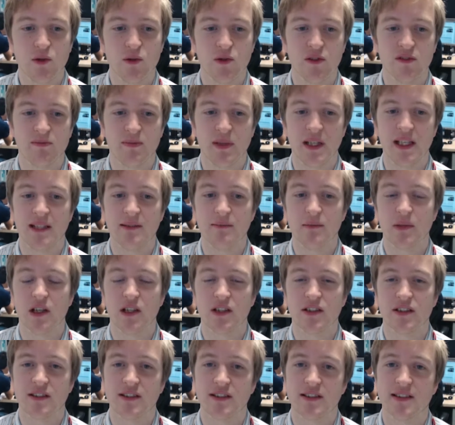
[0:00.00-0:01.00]
with peak
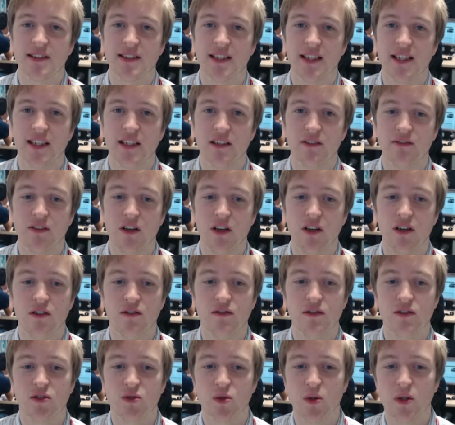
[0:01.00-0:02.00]
margins today of
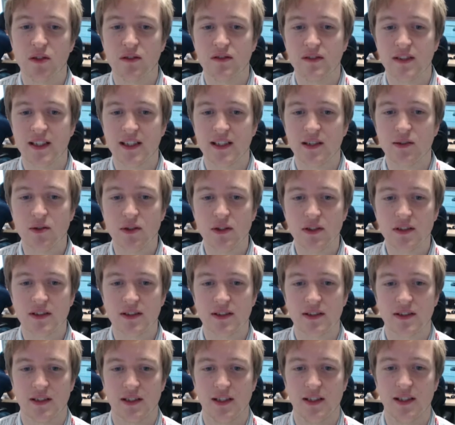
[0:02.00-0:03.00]
over 12
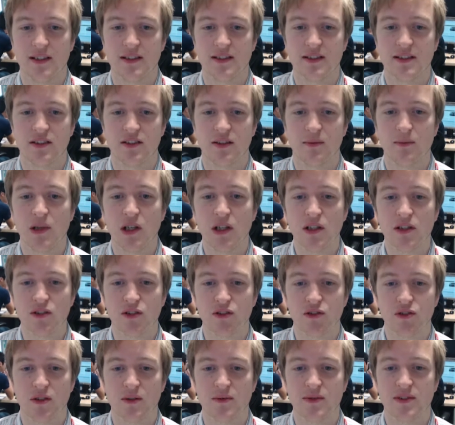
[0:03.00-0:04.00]
gigawatts as demand
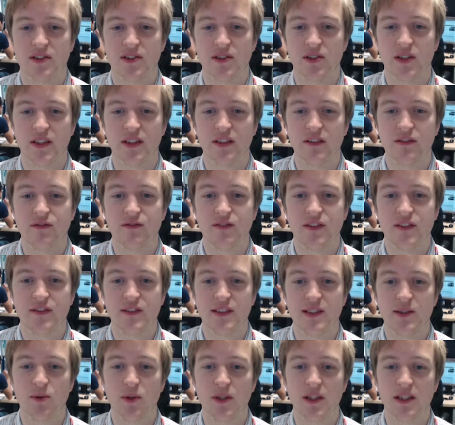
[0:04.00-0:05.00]
drops to under
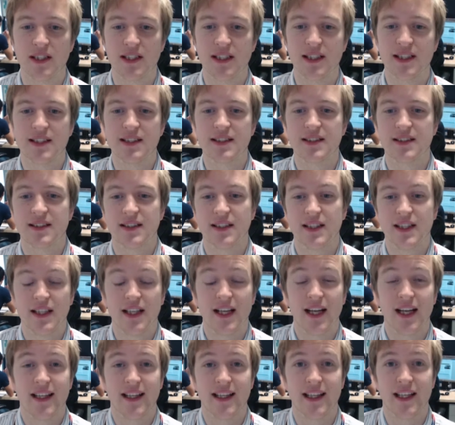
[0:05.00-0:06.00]
51 gigs,
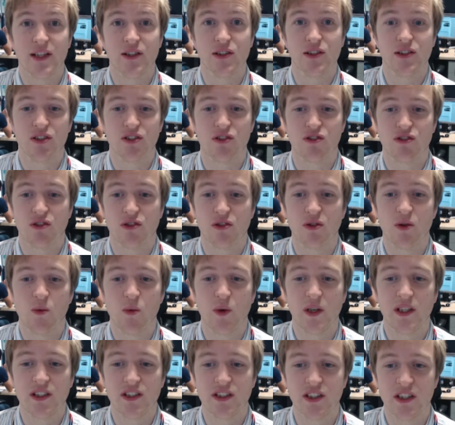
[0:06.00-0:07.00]
and there is strong
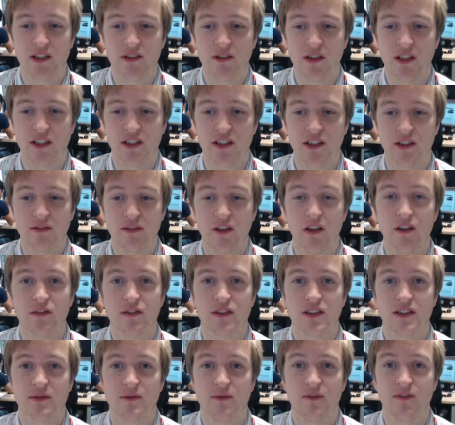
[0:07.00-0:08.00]
wind generation of over
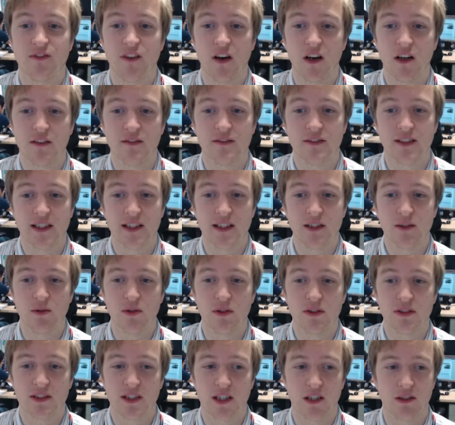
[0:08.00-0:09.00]
5
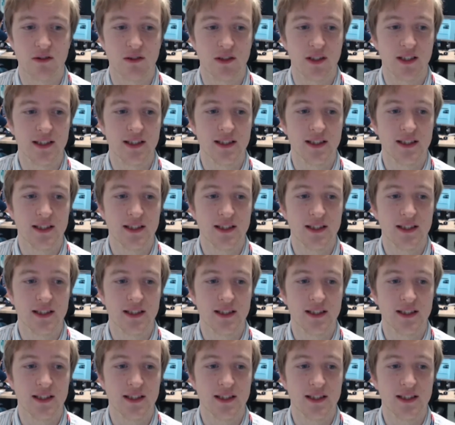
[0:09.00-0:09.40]
gigawatts currently.